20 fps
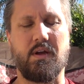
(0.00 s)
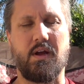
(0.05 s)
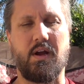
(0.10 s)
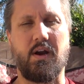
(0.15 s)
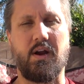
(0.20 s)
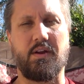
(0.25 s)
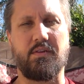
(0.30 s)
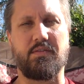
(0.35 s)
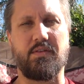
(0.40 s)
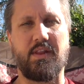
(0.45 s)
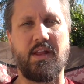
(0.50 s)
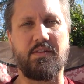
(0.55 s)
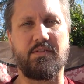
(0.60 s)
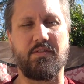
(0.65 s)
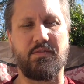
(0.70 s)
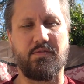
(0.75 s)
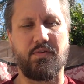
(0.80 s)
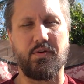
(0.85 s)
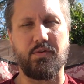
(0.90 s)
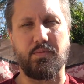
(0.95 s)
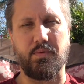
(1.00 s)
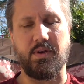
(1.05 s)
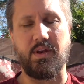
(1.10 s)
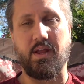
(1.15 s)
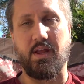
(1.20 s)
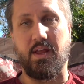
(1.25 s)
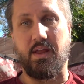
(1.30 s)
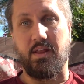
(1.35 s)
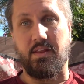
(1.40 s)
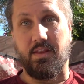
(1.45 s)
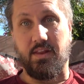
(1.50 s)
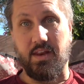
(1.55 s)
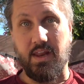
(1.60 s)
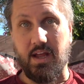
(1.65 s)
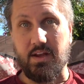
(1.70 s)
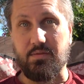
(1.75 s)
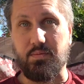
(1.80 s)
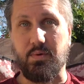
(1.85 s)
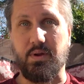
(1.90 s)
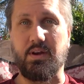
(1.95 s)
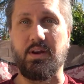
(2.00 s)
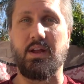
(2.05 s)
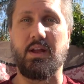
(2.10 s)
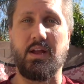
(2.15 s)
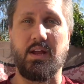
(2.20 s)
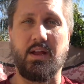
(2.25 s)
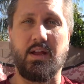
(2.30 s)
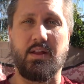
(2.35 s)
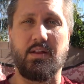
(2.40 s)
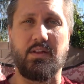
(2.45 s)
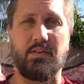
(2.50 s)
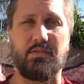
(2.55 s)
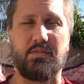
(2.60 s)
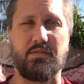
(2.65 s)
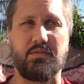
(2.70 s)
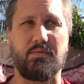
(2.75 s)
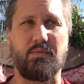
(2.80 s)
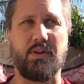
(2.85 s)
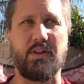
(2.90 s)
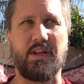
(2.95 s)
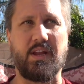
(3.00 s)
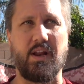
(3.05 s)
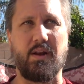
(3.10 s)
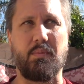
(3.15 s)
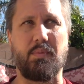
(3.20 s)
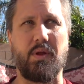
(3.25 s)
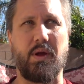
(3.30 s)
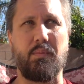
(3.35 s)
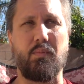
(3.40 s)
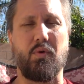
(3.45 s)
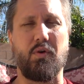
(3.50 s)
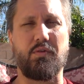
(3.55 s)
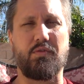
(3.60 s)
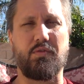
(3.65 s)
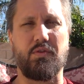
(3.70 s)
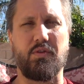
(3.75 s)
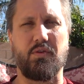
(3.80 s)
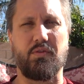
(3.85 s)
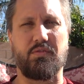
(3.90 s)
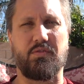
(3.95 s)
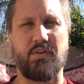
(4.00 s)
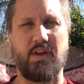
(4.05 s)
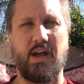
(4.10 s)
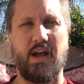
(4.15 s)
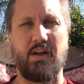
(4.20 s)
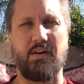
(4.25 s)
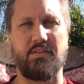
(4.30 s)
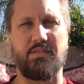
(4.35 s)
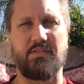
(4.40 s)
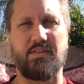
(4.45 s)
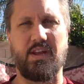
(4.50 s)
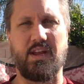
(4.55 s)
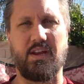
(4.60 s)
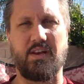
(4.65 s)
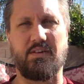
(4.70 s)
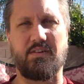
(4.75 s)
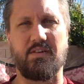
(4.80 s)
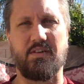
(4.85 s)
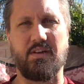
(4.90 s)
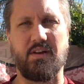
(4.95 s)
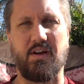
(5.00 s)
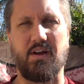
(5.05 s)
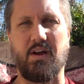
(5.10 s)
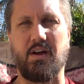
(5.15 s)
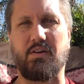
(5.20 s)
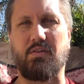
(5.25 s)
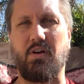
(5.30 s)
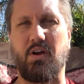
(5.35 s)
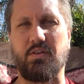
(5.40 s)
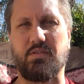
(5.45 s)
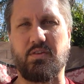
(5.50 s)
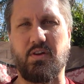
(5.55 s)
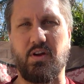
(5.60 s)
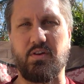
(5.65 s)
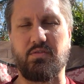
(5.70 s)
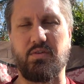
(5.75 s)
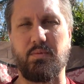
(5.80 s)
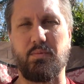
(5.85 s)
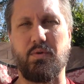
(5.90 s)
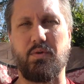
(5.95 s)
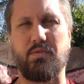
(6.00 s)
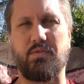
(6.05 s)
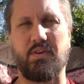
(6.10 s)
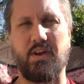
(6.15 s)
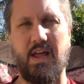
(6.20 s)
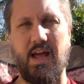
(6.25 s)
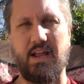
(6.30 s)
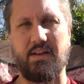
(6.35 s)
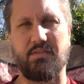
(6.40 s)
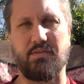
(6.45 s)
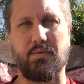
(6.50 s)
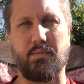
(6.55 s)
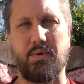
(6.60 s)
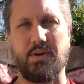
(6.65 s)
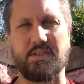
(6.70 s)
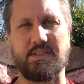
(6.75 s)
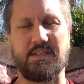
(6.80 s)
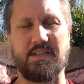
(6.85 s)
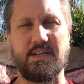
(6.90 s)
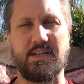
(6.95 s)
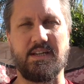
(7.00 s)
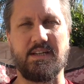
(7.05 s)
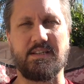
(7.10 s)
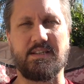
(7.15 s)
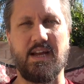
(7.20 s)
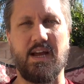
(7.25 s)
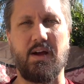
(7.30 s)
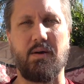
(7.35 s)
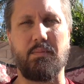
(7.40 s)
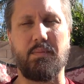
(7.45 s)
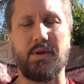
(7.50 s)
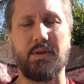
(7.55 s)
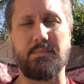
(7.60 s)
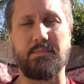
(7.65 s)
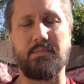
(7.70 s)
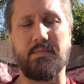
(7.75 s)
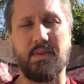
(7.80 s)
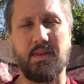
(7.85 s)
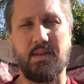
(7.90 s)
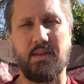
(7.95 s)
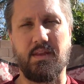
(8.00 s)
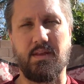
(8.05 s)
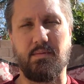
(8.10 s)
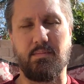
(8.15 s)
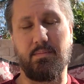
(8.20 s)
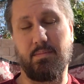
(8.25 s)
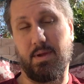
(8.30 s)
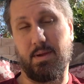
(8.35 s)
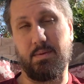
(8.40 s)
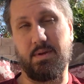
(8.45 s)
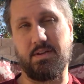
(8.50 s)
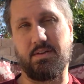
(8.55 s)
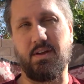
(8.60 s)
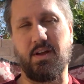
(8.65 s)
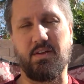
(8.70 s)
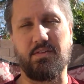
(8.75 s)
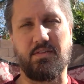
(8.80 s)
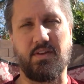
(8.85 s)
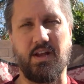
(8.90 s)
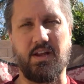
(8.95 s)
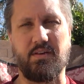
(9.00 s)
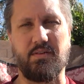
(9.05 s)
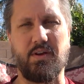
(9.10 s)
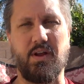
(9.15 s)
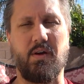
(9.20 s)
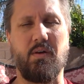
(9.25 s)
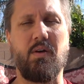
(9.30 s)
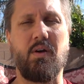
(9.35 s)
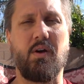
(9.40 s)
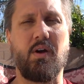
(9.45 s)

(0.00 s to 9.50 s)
All right, so that's the first one. The next one, this is really going to apply more to those out-of-state cross-country moves, not so much the in-town, but maybe it does. I don't know.